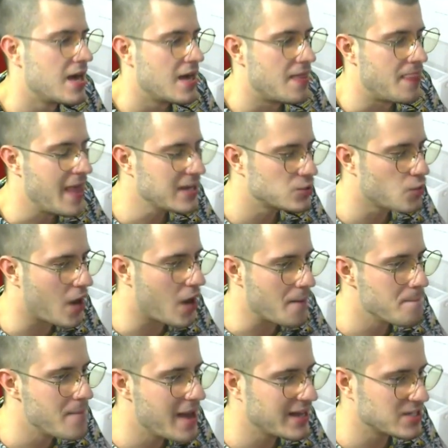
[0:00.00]
Next one,
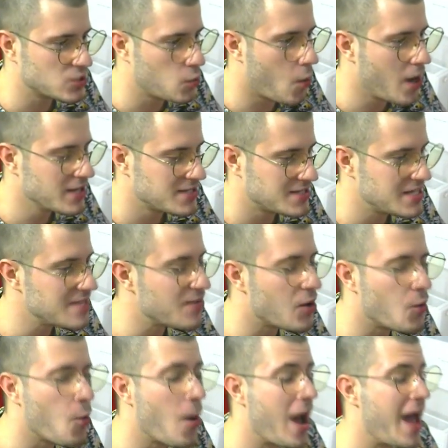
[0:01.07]
Omega Squad
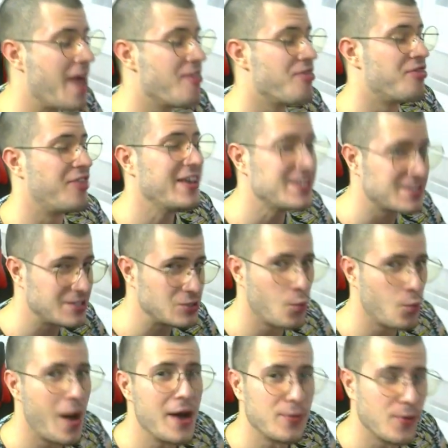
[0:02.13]
Teemo, and this is
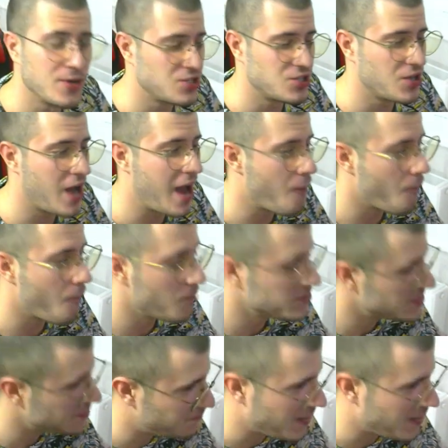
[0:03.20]
one which I
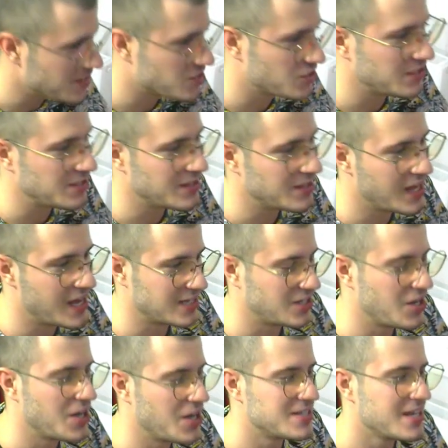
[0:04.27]
especially like,
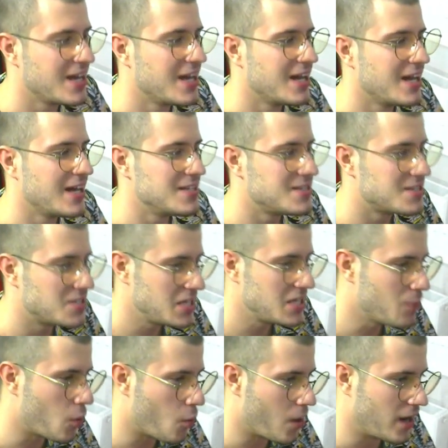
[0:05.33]
cause
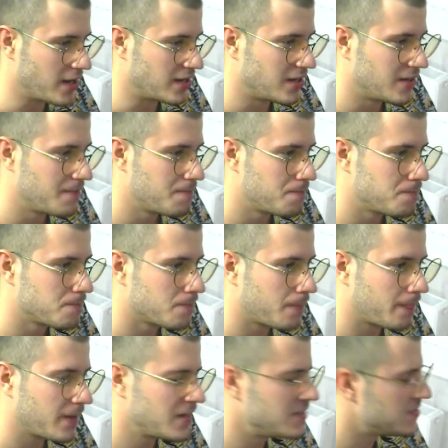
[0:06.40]
Teemo one
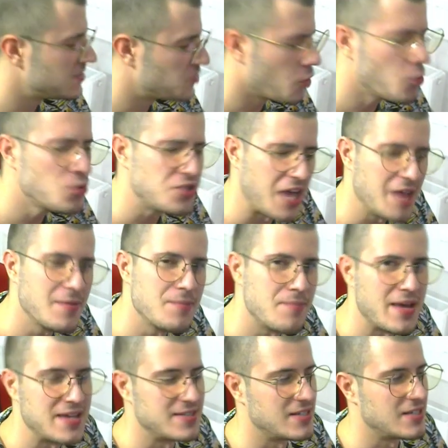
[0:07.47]
is so damn
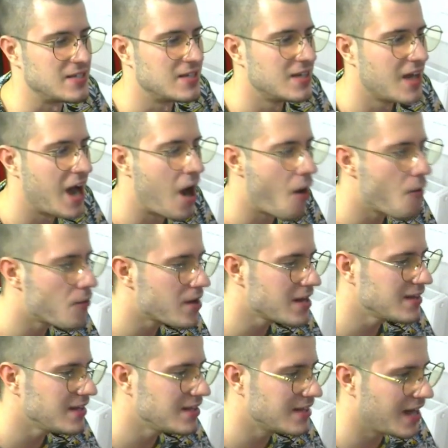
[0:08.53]
amazing. I
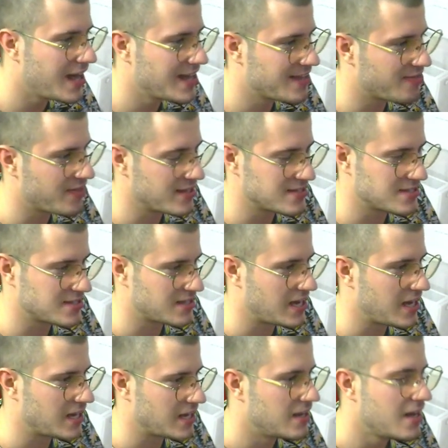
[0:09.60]
really like this
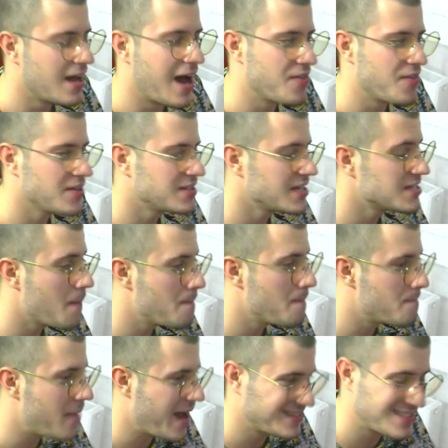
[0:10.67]
skin. I think that's the
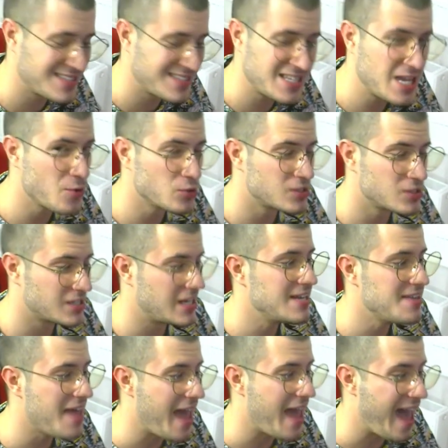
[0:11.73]
best Teemo
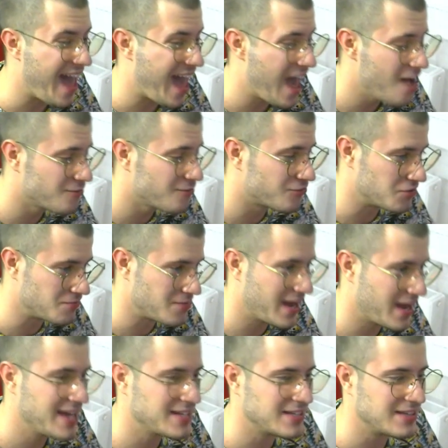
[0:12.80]
skin ever
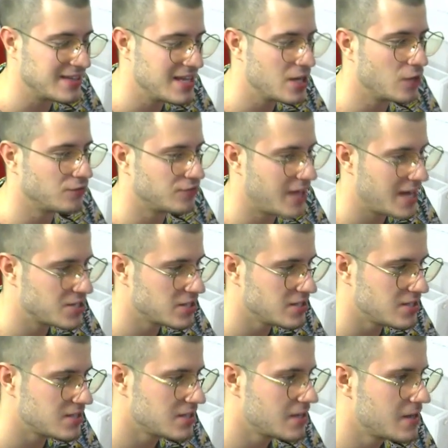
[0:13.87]
made in League of
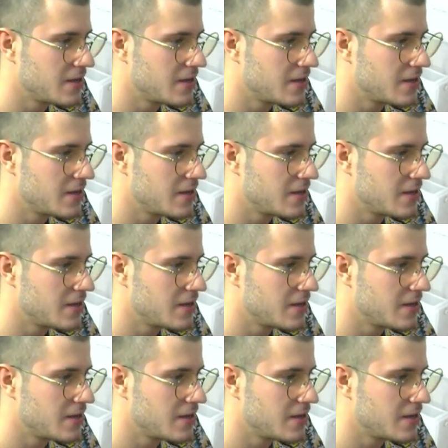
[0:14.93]
Legends,